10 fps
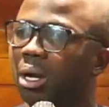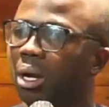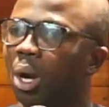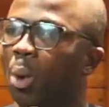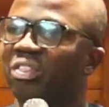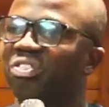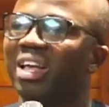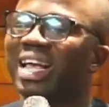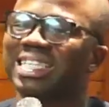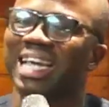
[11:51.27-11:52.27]
We think
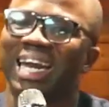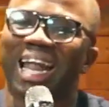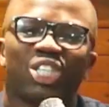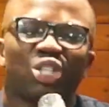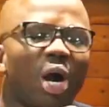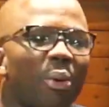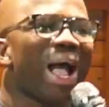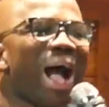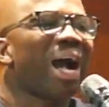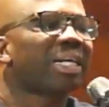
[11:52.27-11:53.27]
it's a natural
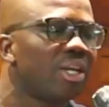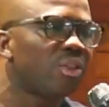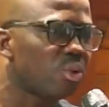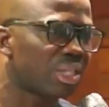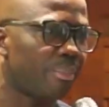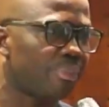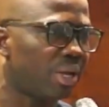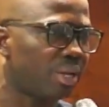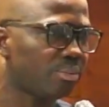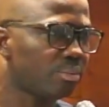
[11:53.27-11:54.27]
reaction to something.
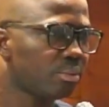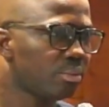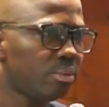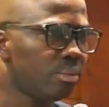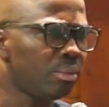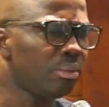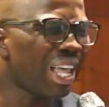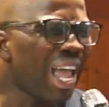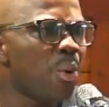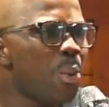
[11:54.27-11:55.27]

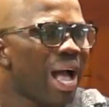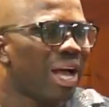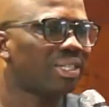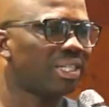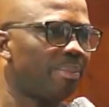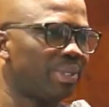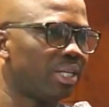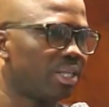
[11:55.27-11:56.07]
And we accept it.